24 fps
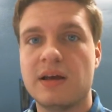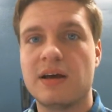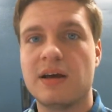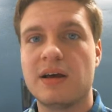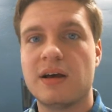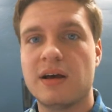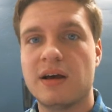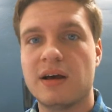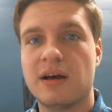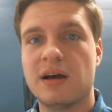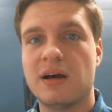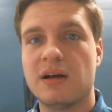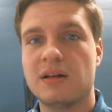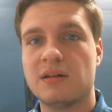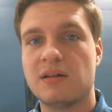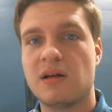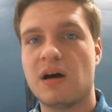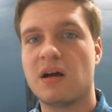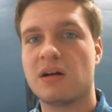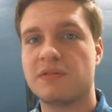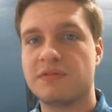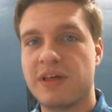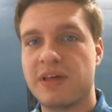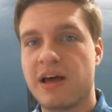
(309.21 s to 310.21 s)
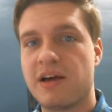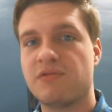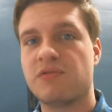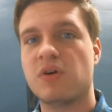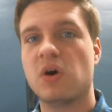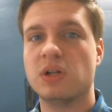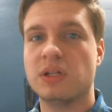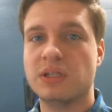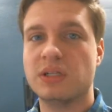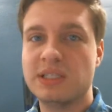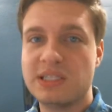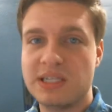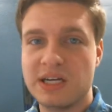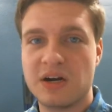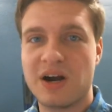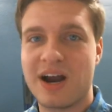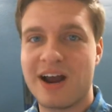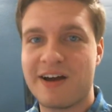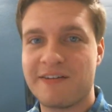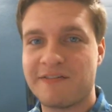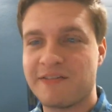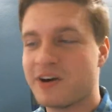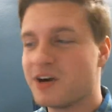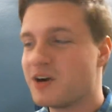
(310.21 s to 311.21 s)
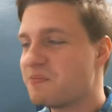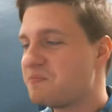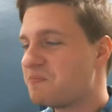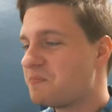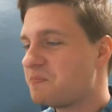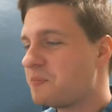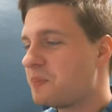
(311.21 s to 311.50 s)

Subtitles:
a lot of that volunteer effort.